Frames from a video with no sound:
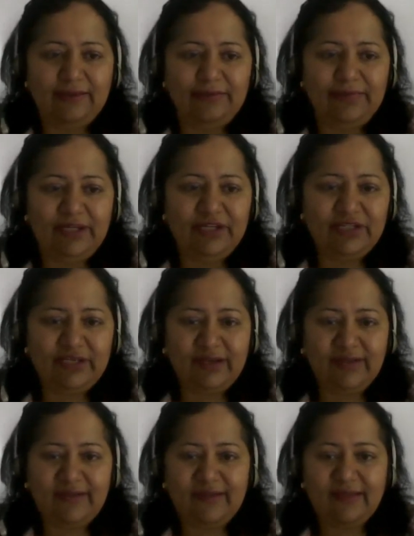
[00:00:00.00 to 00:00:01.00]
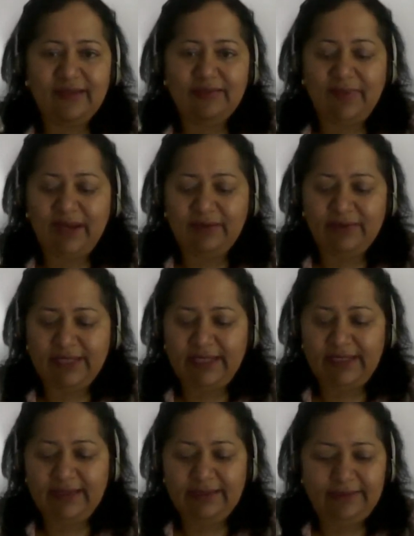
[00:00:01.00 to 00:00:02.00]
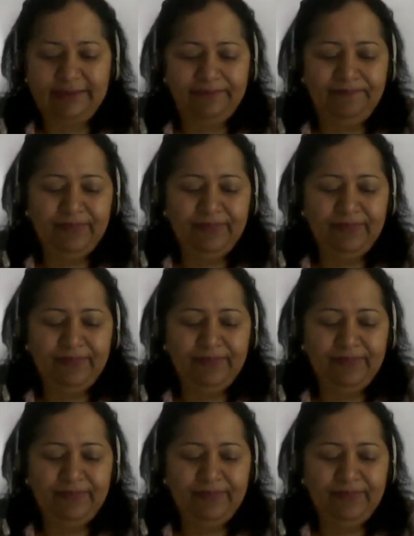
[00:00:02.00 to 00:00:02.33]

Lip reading: Upanishads, the Bhagavad Gita,